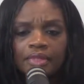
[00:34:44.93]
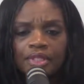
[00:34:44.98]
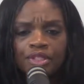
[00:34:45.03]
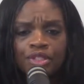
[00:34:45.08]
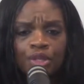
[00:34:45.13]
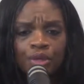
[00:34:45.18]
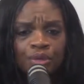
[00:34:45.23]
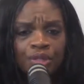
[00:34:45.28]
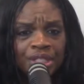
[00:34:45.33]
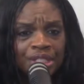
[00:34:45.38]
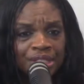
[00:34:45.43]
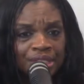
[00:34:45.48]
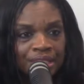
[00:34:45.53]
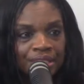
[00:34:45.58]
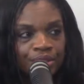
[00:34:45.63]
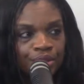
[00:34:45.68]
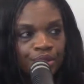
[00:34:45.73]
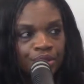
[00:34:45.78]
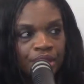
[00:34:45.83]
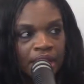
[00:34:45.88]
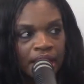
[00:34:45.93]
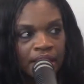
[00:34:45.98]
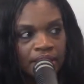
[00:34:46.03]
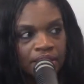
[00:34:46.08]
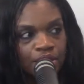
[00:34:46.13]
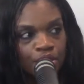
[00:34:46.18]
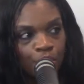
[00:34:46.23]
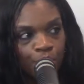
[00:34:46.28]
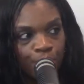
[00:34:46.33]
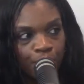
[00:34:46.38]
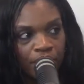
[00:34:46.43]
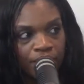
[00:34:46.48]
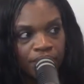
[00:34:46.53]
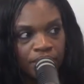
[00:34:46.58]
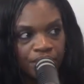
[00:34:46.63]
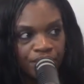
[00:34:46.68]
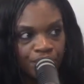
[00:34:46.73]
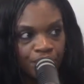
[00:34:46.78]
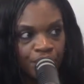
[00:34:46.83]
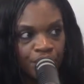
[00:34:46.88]
so these things are not so
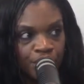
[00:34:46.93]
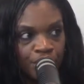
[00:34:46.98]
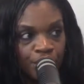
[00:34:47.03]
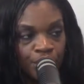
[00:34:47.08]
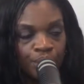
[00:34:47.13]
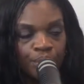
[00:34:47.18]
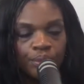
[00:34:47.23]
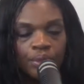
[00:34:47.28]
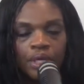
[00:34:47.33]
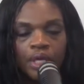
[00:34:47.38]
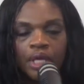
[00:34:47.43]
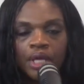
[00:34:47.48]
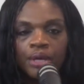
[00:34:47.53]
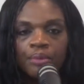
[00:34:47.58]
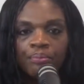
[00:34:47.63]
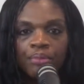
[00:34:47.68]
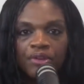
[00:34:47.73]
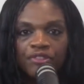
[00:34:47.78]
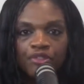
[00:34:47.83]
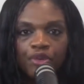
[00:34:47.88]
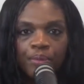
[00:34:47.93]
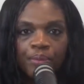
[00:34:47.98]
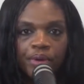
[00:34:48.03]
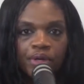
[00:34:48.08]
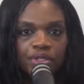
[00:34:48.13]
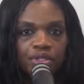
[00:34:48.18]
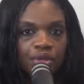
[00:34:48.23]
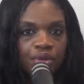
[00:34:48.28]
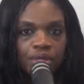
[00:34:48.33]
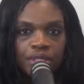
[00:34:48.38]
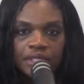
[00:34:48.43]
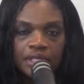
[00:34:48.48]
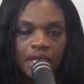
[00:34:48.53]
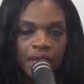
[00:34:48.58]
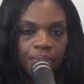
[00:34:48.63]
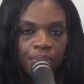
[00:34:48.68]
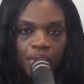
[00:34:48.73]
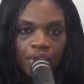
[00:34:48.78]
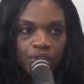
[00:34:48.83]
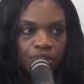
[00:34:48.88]
prevalent for you, but for a person who has
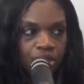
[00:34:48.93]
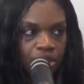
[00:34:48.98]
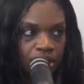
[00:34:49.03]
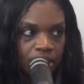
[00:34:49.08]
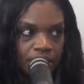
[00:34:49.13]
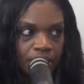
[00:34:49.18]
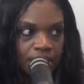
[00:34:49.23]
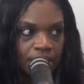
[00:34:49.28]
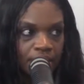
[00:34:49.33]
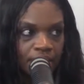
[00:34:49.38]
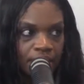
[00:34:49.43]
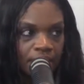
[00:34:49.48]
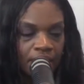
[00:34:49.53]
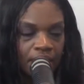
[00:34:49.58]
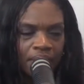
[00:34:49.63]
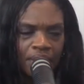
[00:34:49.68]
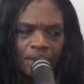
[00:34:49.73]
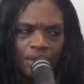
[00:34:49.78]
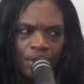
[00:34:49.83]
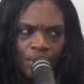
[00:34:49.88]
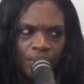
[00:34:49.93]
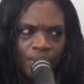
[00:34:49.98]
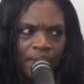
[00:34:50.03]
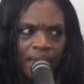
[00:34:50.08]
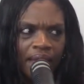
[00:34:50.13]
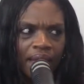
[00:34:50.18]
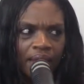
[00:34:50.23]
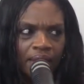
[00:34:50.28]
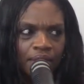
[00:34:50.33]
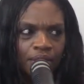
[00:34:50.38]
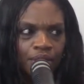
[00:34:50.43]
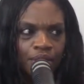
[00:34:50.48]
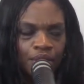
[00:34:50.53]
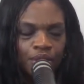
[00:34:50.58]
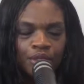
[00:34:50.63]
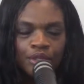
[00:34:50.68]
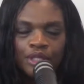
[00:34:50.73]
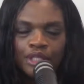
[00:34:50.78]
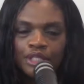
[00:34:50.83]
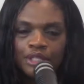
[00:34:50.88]
not purchased, oh yeah,
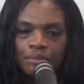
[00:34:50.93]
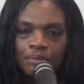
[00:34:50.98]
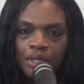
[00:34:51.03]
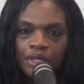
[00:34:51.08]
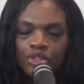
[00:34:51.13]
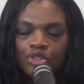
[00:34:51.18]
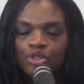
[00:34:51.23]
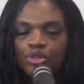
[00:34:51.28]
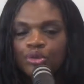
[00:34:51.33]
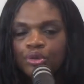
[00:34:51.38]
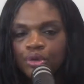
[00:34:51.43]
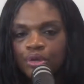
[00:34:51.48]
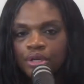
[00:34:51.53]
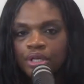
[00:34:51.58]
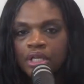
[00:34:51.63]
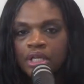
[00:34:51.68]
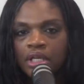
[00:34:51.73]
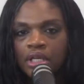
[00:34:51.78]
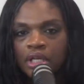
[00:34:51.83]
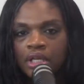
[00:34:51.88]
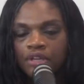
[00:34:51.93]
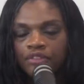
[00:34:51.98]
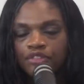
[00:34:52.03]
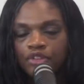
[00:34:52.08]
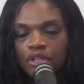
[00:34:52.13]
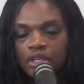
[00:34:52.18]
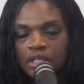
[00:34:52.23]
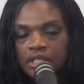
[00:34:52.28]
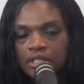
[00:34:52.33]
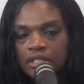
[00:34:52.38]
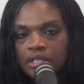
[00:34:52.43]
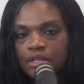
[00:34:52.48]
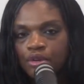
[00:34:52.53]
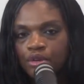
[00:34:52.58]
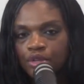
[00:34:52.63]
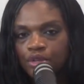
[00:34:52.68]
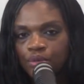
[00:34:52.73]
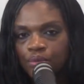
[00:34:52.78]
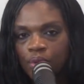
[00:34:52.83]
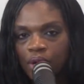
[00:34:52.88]
you need to make sure, if you're listening or
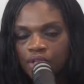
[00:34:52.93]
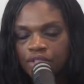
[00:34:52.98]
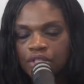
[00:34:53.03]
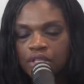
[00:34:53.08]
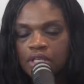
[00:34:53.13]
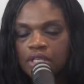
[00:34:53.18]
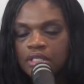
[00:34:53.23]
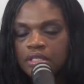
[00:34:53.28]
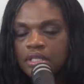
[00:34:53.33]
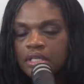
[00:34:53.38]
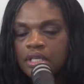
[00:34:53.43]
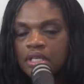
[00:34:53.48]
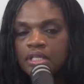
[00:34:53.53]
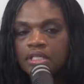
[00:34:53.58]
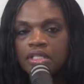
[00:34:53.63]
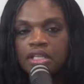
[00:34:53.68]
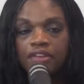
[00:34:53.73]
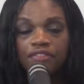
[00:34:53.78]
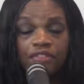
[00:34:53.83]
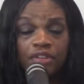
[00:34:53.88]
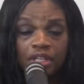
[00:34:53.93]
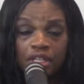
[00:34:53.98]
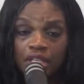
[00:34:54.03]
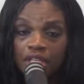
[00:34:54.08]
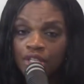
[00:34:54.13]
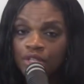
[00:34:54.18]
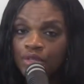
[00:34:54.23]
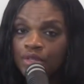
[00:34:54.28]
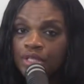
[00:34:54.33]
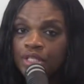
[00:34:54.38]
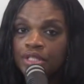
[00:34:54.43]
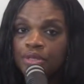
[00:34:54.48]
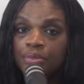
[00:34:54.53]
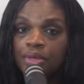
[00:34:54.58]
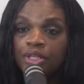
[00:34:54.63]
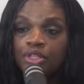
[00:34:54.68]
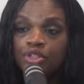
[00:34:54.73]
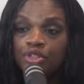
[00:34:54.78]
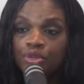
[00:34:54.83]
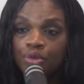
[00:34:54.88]
you're watching us, definitely you need to
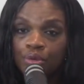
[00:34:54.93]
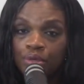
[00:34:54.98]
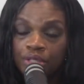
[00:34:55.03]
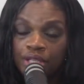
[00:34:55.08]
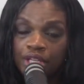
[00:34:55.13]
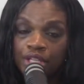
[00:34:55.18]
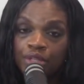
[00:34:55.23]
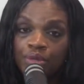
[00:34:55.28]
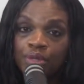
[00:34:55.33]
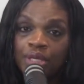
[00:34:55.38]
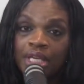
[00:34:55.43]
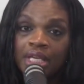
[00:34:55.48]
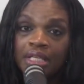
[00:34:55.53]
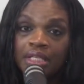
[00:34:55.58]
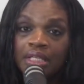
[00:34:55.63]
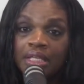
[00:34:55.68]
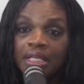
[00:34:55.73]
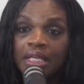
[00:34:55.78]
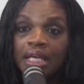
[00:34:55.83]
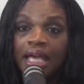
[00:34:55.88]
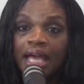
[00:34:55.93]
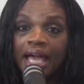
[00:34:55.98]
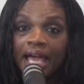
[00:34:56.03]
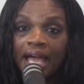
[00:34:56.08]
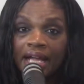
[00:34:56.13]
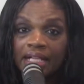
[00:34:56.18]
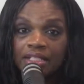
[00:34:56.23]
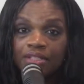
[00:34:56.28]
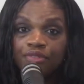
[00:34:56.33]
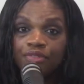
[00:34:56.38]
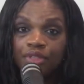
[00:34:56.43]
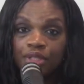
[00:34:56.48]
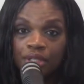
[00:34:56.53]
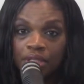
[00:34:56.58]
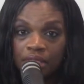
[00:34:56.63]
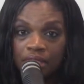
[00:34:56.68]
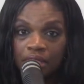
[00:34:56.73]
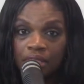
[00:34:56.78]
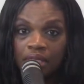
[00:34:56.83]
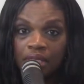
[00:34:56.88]
make sure that you get
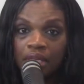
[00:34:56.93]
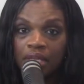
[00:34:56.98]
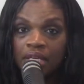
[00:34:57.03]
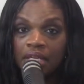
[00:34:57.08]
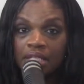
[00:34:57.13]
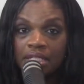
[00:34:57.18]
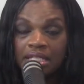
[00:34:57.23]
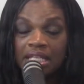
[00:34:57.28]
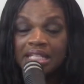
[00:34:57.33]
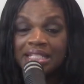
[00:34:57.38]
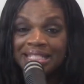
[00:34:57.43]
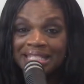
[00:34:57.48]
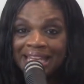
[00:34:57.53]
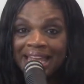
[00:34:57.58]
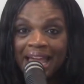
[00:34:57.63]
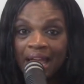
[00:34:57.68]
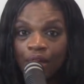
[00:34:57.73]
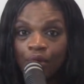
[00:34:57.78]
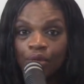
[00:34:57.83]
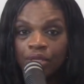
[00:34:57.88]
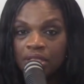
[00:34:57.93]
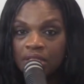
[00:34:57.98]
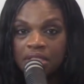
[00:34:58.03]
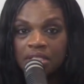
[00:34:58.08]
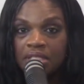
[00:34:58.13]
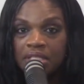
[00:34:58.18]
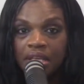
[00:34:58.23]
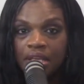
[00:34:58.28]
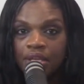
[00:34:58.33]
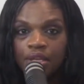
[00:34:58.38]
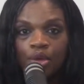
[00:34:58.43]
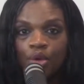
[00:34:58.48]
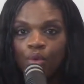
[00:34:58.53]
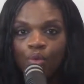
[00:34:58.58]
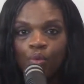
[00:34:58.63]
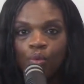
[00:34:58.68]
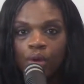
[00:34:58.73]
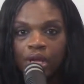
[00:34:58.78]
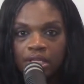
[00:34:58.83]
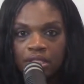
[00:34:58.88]
actively, and it says now, it didn't say
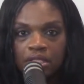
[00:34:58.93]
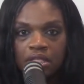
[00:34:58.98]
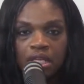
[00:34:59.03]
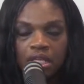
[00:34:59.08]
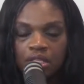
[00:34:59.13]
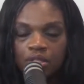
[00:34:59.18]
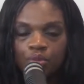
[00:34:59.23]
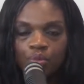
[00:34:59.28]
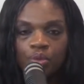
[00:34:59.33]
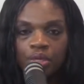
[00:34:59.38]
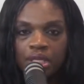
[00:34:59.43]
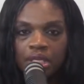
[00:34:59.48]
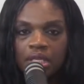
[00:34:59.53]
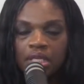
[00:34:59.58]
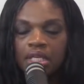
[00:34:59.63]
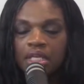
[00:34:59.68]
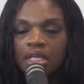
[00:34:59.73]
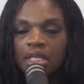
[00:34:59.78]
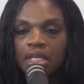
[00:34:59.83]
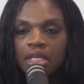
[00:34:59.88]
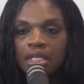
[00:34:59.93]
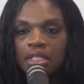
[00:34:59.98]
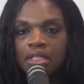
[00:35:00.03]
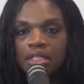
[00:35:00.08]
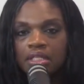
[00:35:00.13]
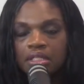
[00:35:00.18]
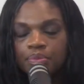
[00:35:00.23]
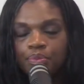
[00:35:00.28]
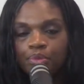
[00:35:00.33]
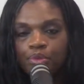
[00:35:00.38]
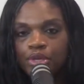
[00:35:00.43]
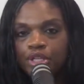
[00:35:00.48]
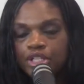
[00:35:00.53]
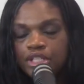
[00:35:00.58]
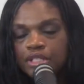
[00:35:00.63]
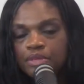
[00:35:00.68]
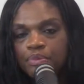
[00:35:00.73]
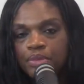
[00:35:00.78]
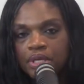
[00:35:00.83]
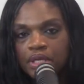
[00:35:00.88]
wait till next week. This breach
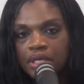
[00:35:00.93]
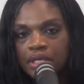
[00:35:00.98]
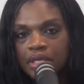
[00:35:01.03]
has been